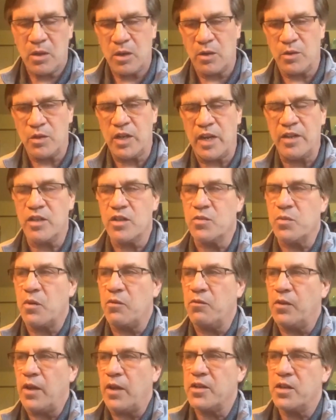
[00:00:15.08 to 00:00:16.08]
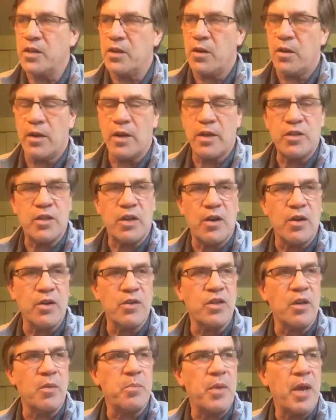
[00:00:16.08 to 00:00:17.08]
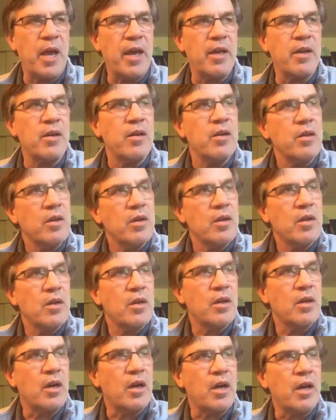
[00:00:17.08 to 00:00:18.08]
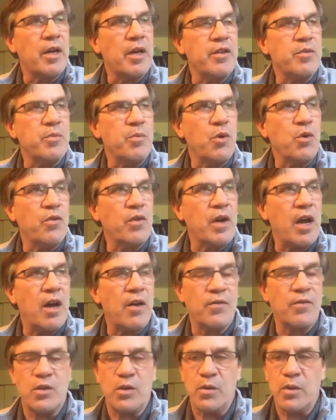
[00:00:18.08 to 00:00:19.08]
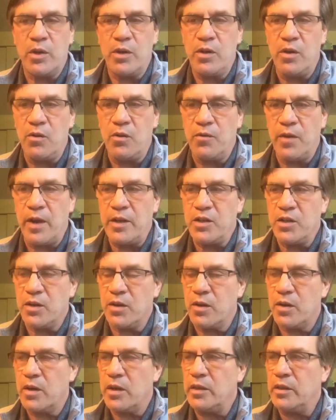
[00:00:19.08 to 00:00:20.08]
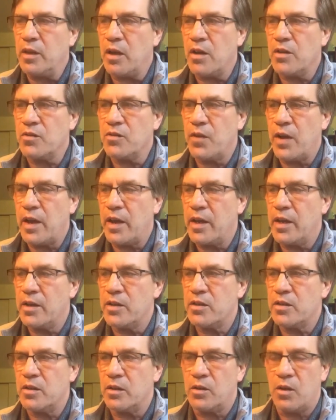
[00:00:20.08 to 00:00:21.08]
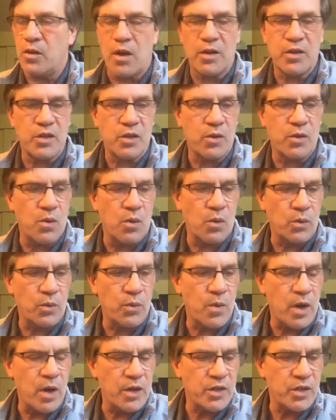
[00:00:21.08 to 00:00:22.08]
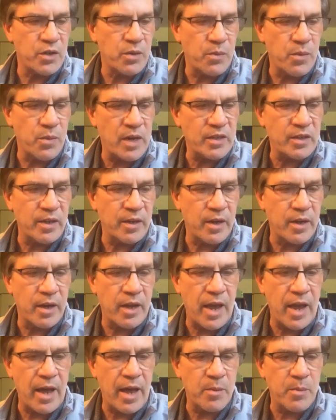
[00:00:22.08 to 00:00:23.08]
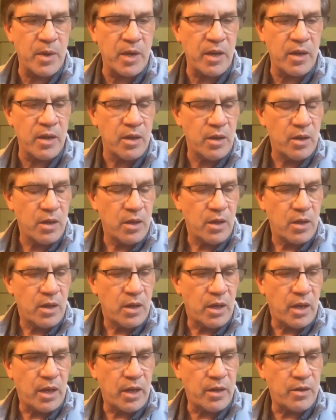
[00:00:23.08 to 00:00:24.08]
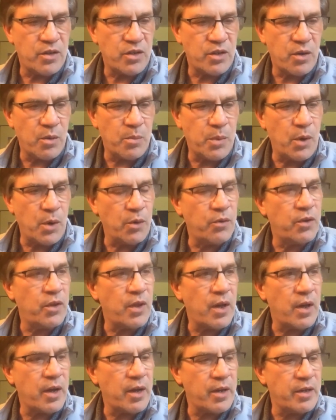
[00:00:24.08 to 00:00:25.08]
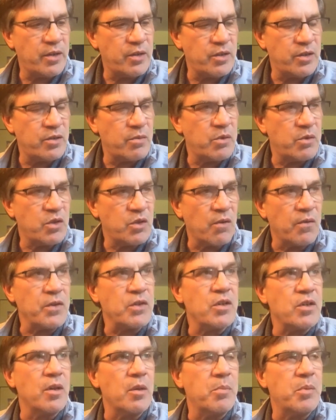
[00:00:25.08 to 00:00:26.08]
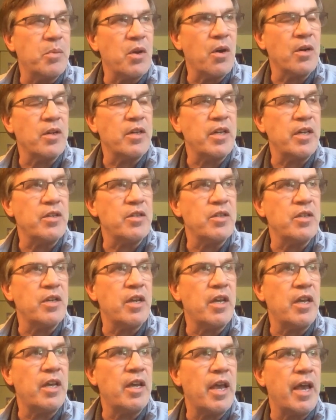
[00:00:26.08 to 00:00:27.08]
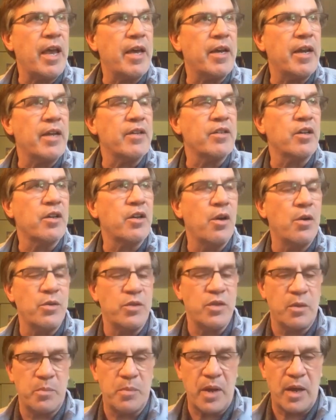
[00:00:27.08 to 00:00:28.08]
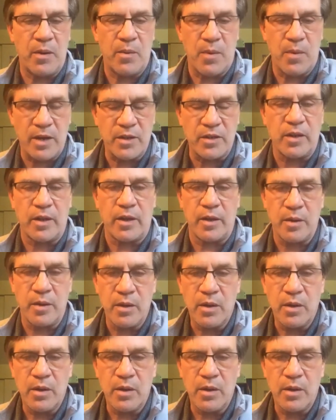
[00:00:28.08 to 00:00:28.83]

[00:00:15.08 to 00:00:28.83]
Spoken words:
Chase's reflection on his years at Penn. He's moving off to a new venture in Las Vegas to launch Gold Rush Wrestling Academy. And so both his service to the PRTC and as a coach at Penn Wrestling,